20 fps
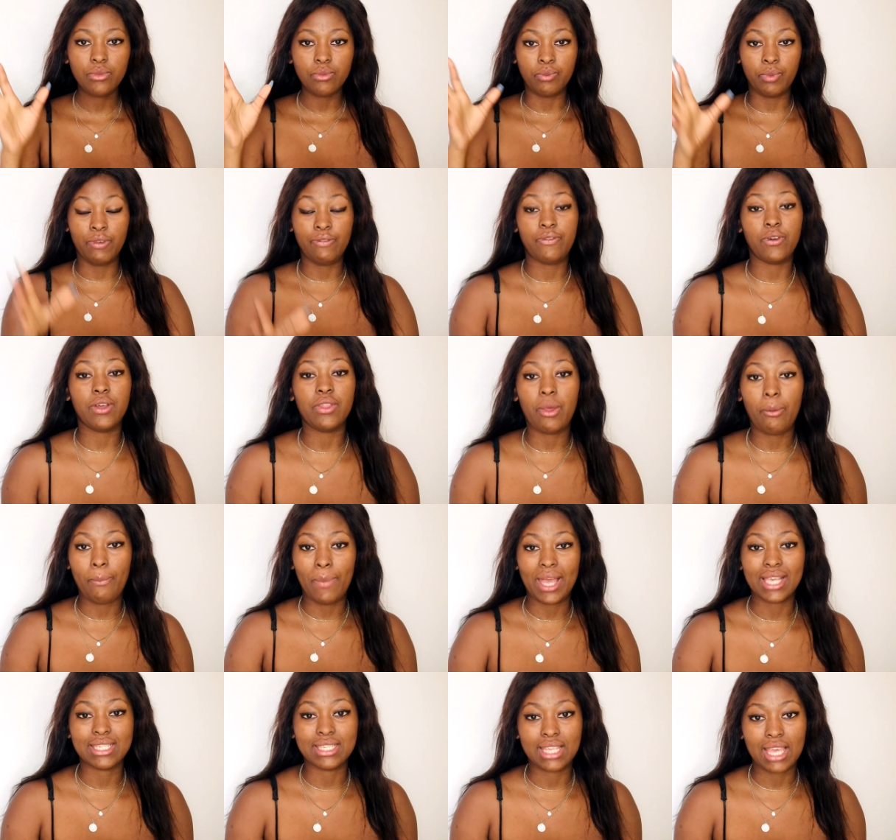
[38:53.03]
Before the
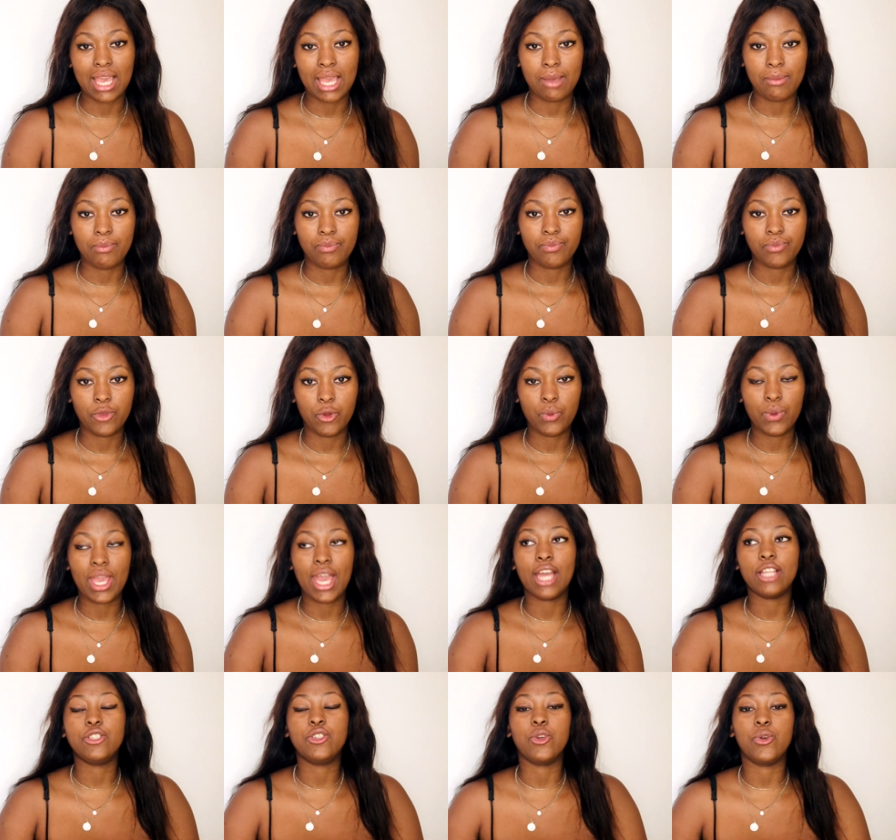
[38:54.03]
bus came, we
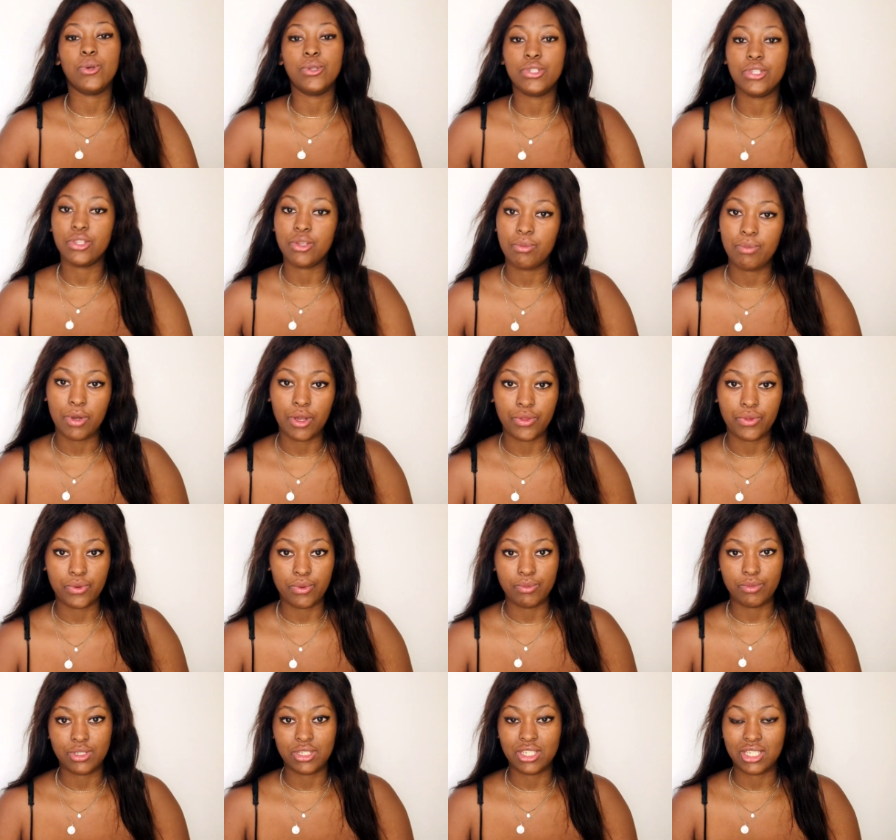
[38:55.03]
had to go to the
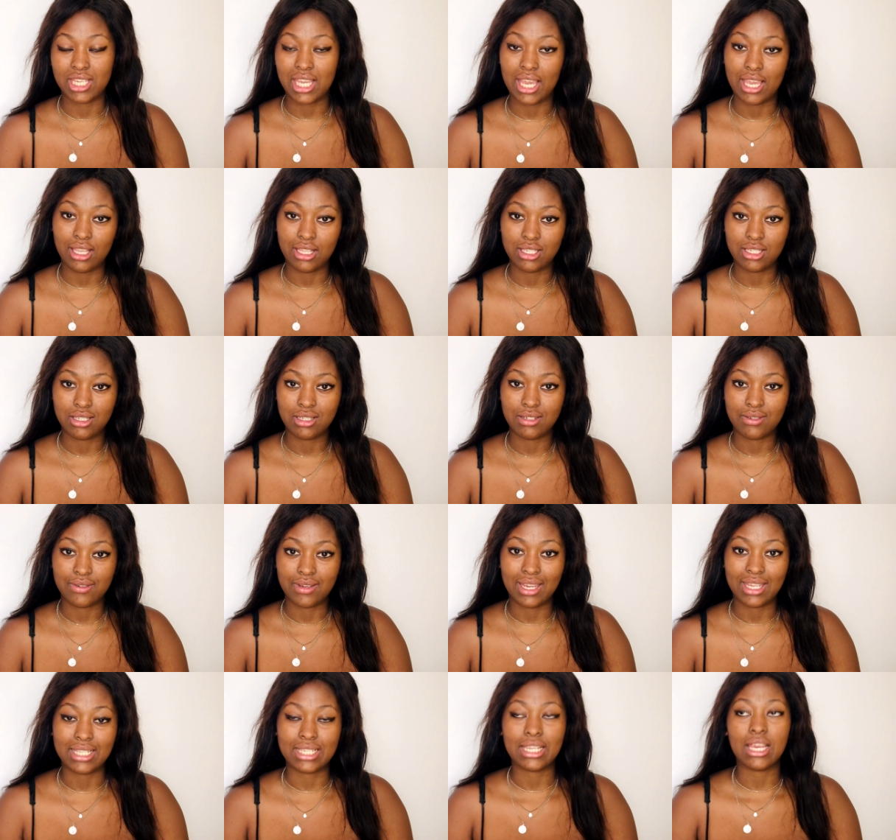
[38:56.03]
bathroom to change,
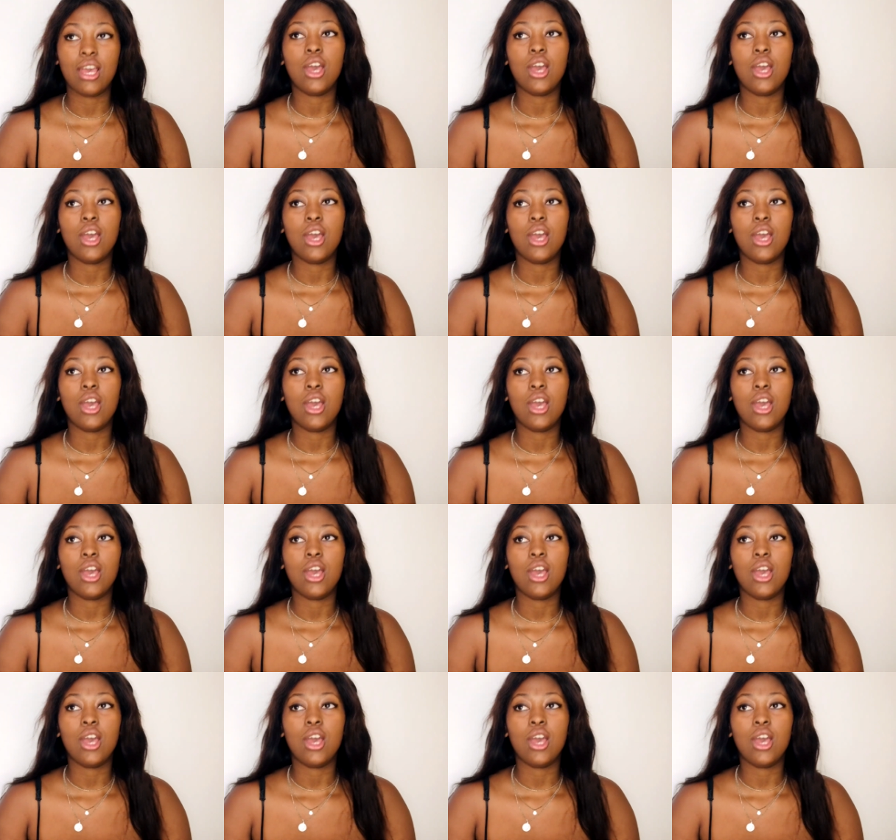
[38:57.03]
right?